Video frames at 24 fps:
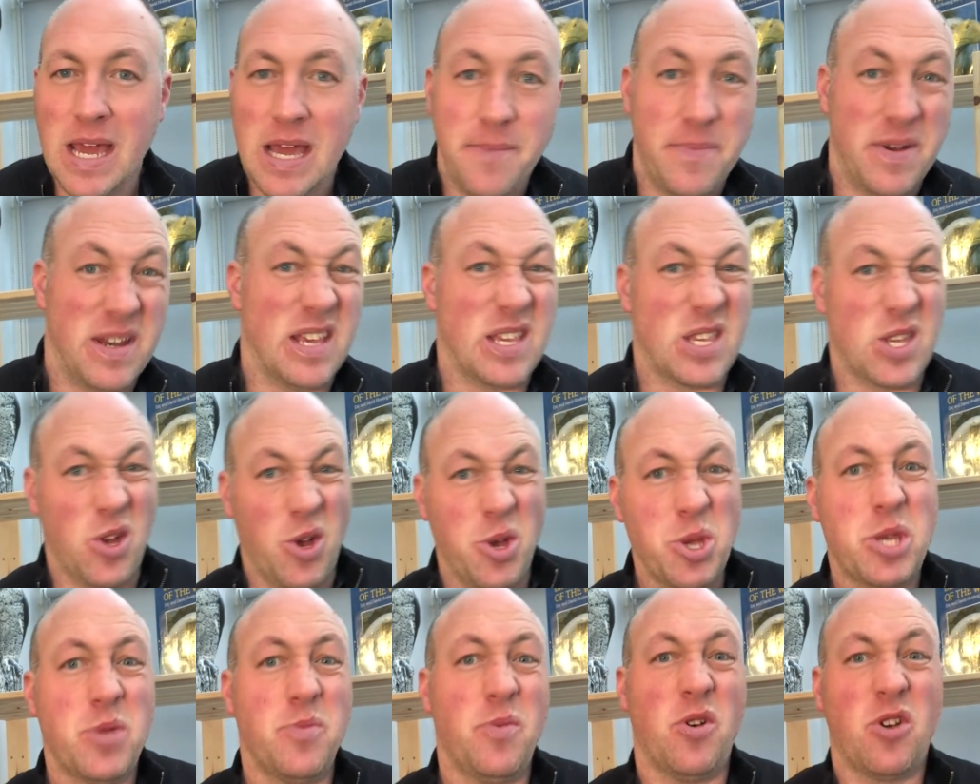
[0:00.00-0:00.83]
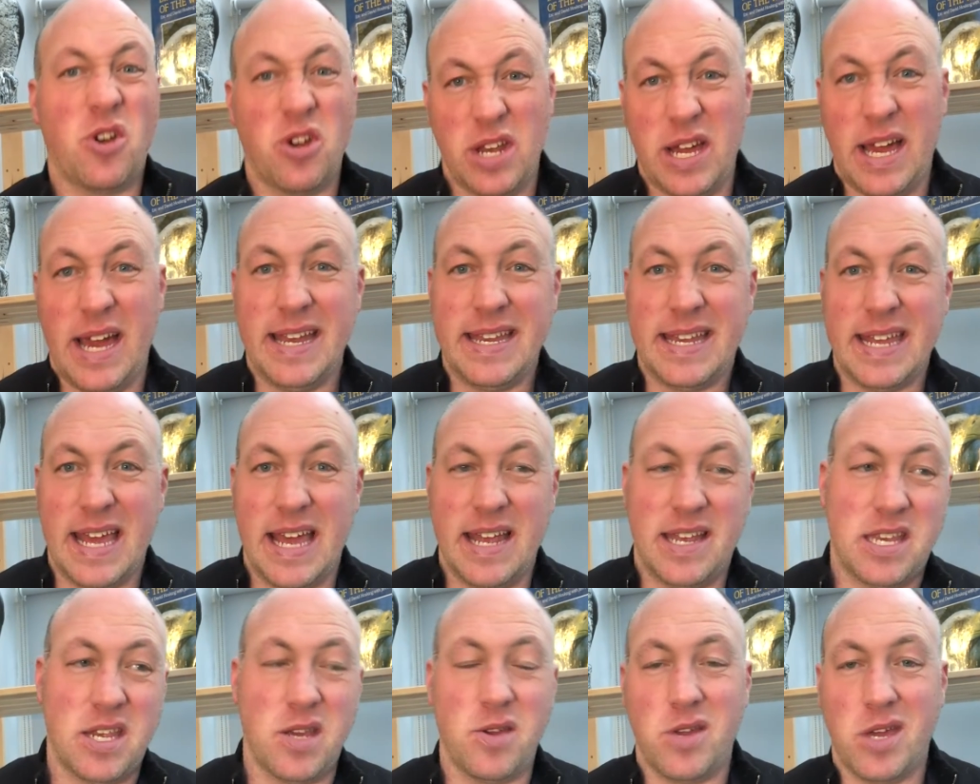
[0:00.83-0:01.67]
But it's also a good idea
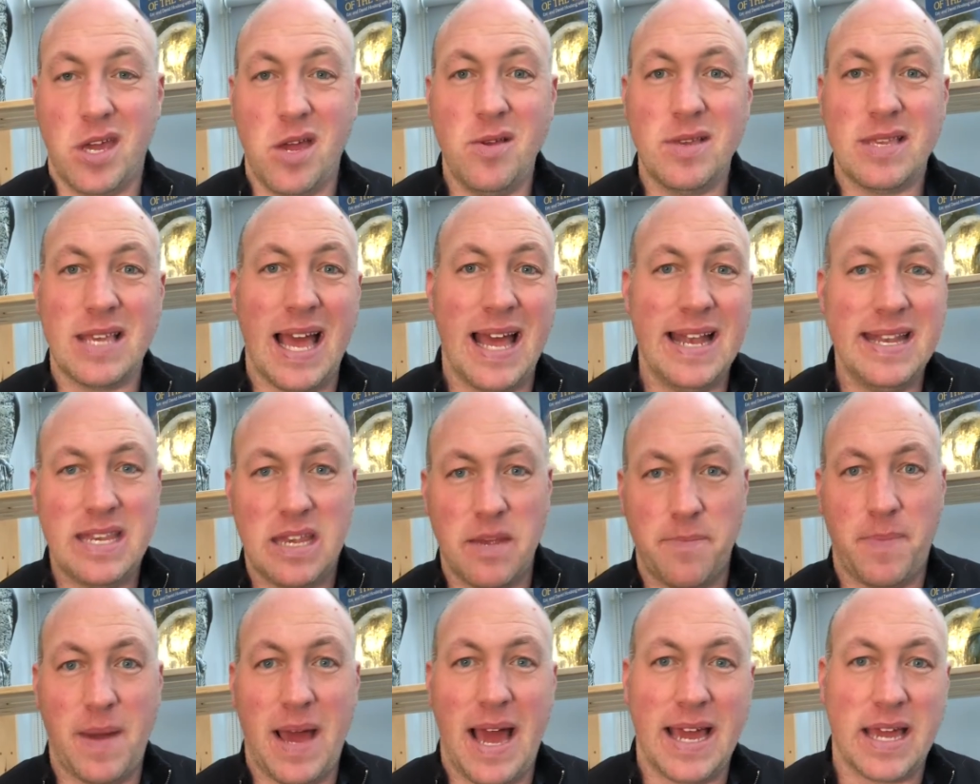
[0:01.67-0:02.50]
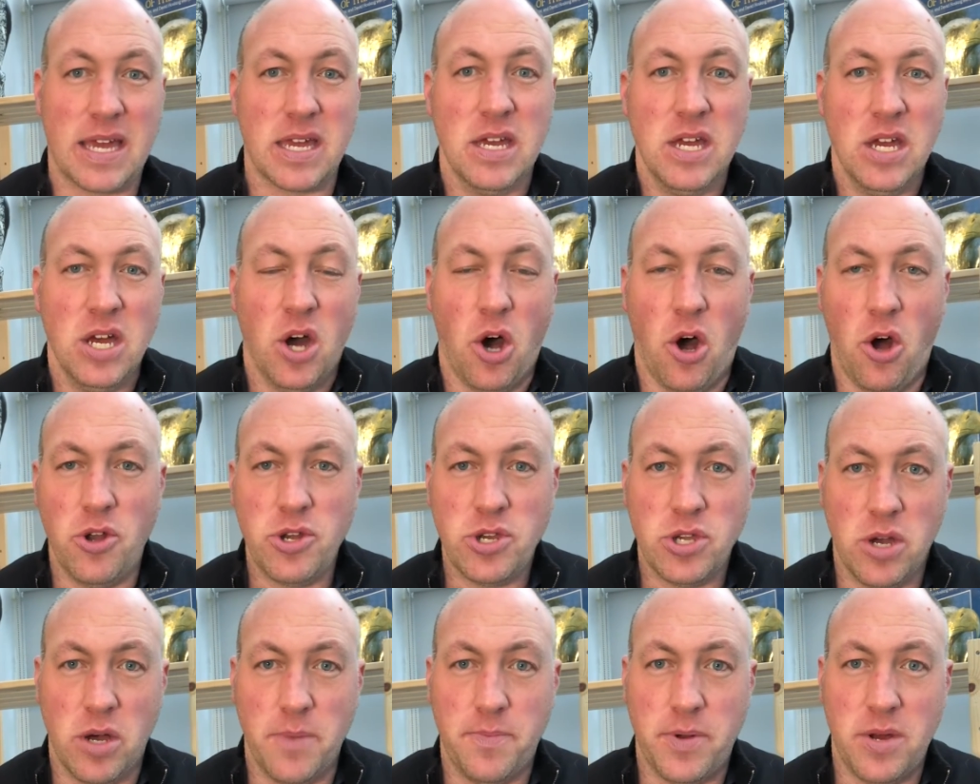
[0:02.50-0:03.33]
to use Antibac on
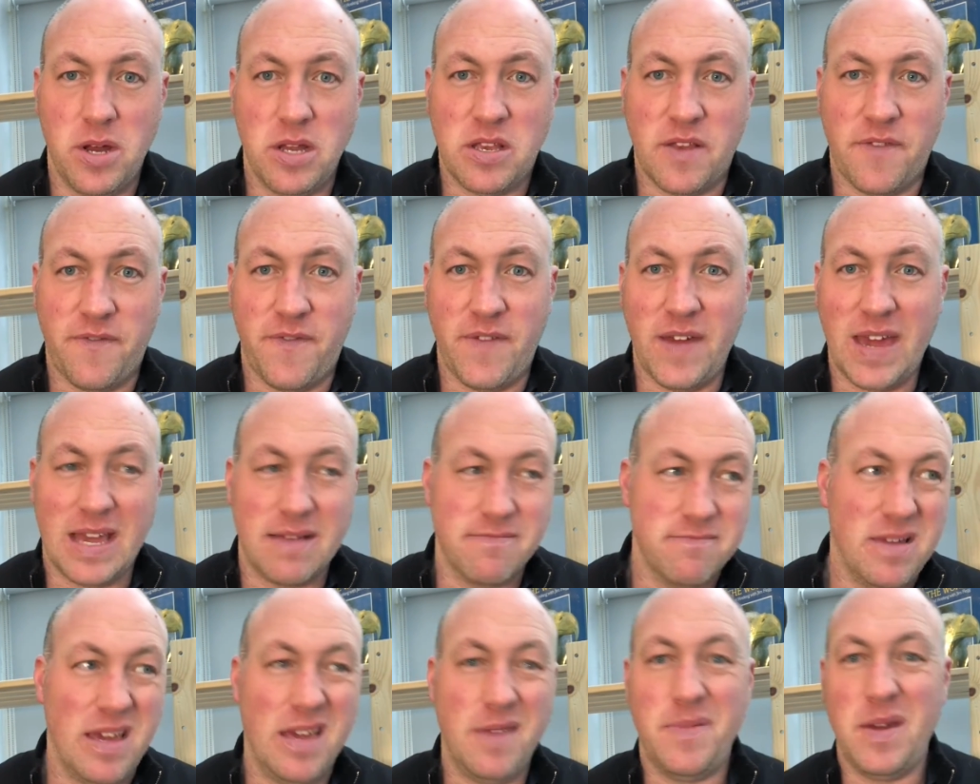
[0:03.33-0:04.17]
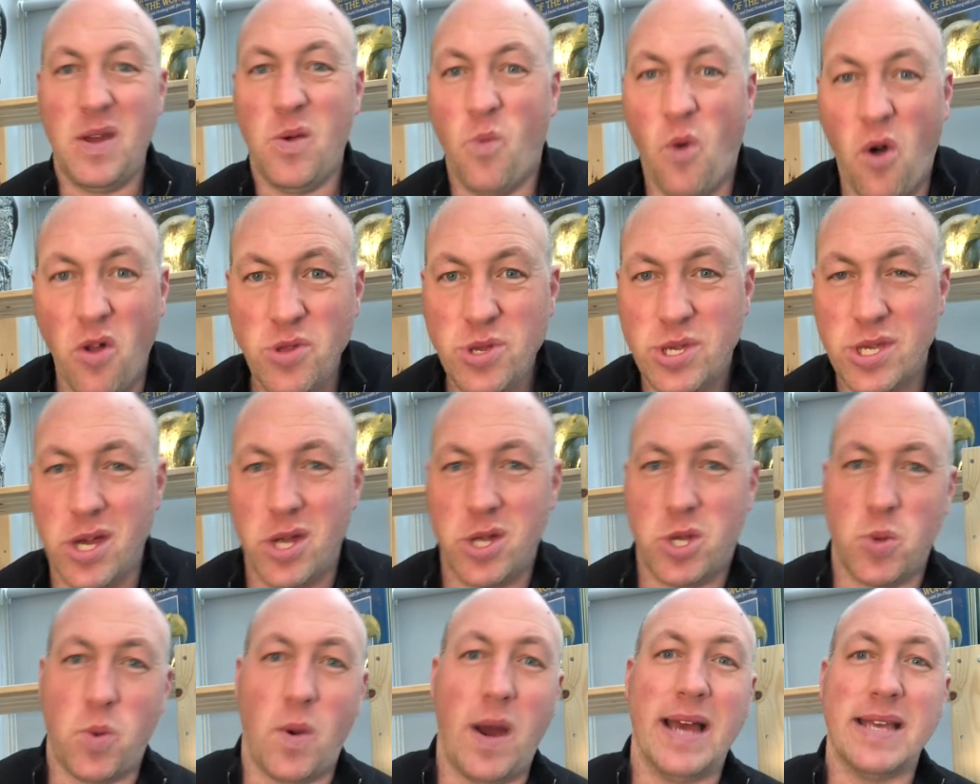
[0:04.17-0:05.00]
your bird's feet, maybe once or
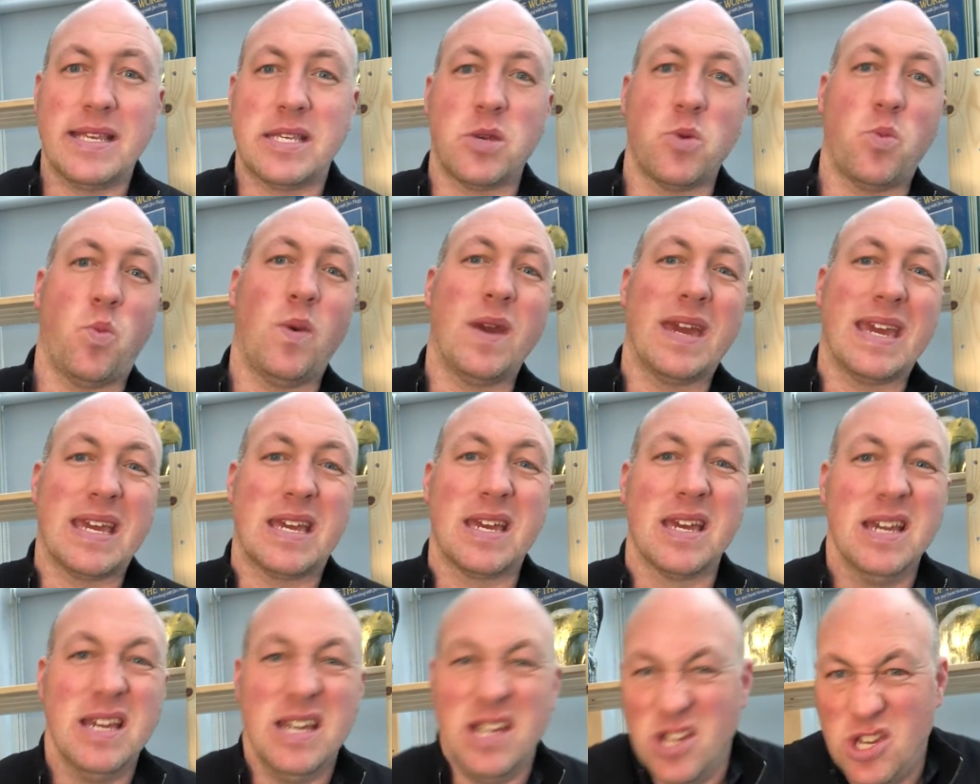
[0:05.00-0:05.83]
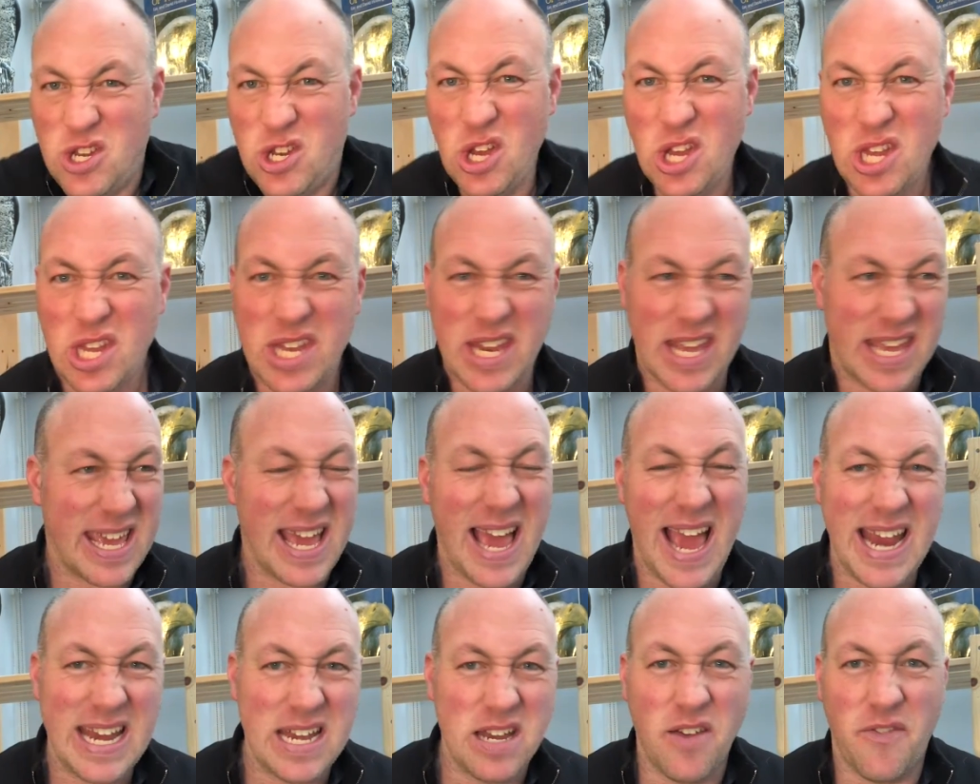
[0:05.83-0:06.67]
twice a week, just to
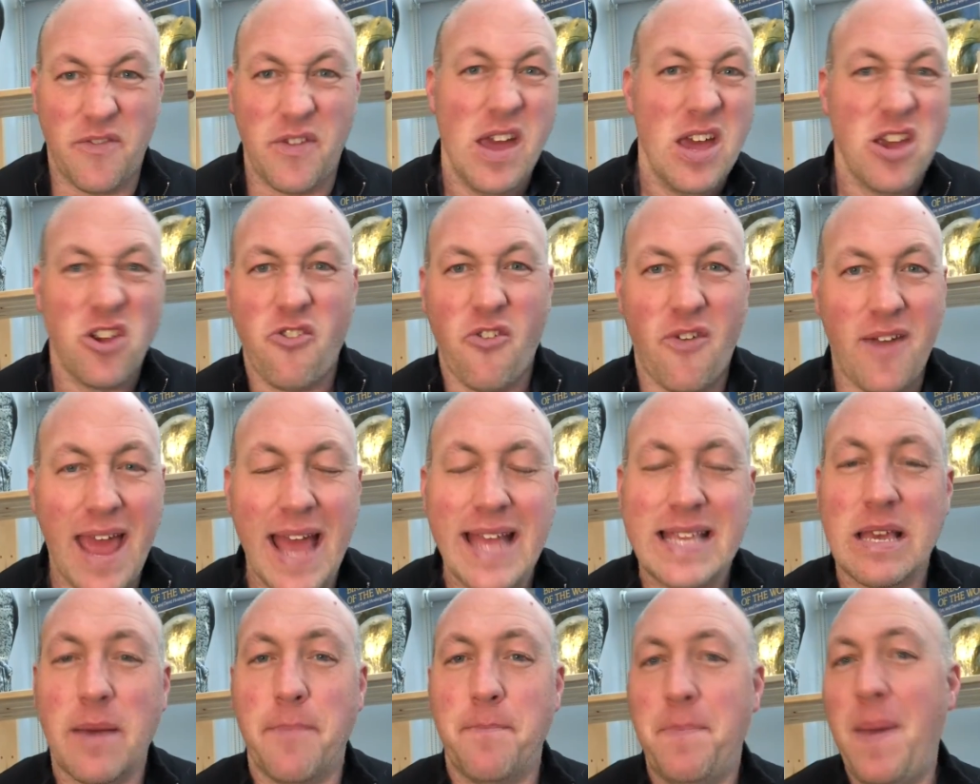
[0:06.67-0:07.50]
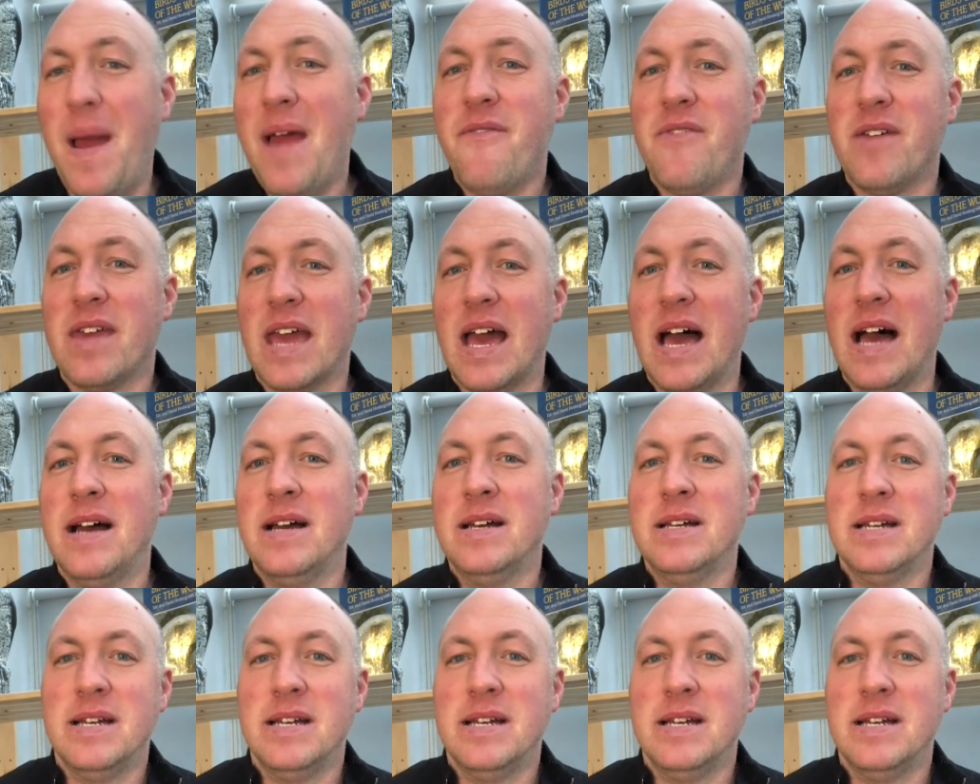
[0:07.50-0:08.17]
kind of create a barrier